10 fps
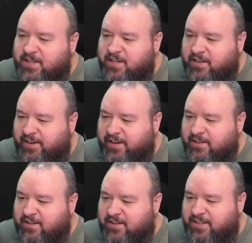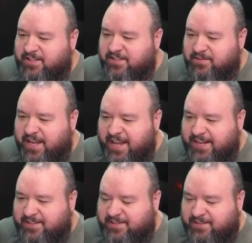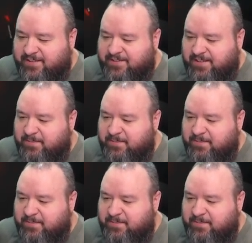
right, let's do that. Same